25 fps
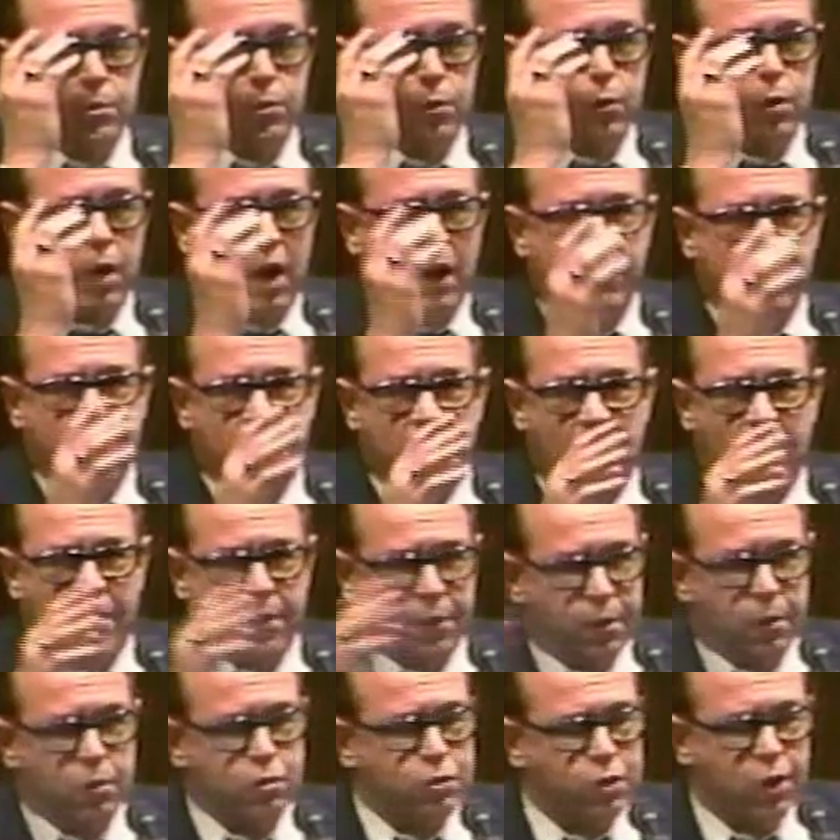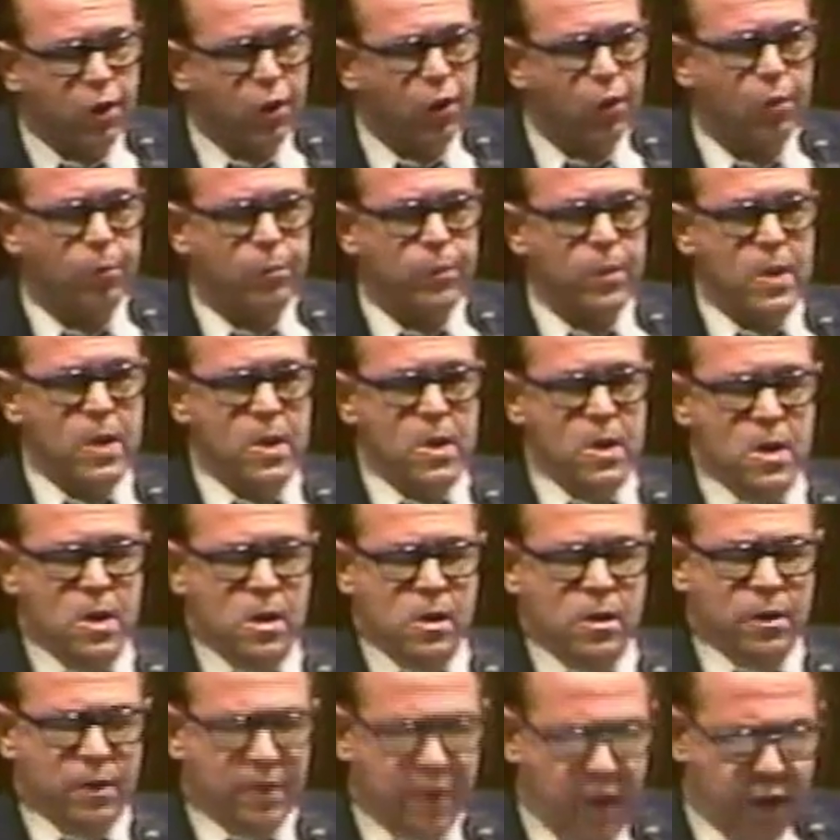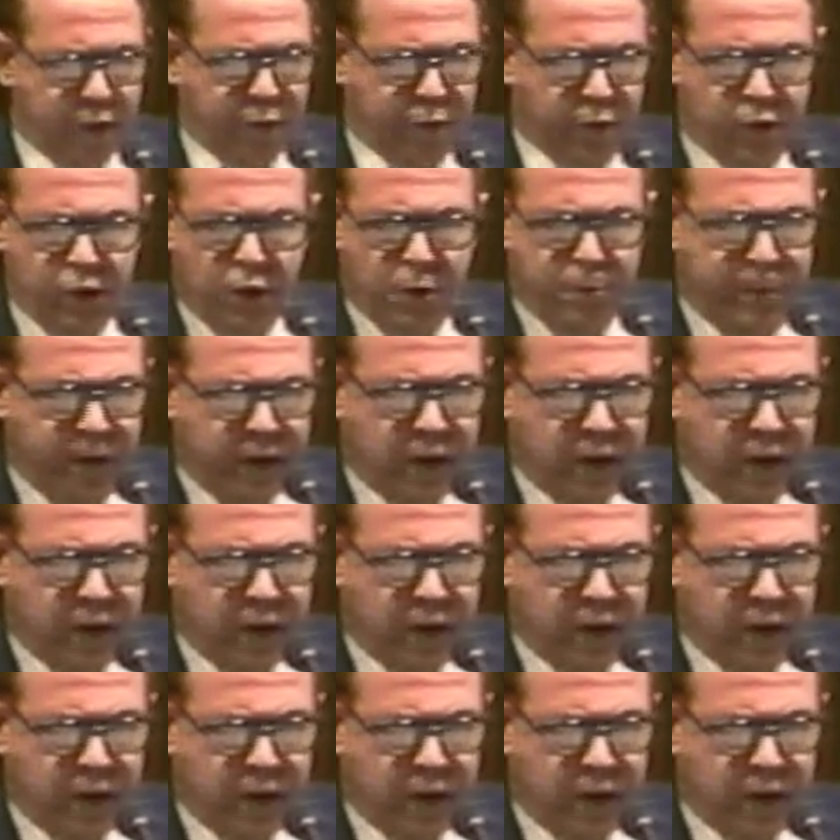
Brother Roloff and I years ago together under a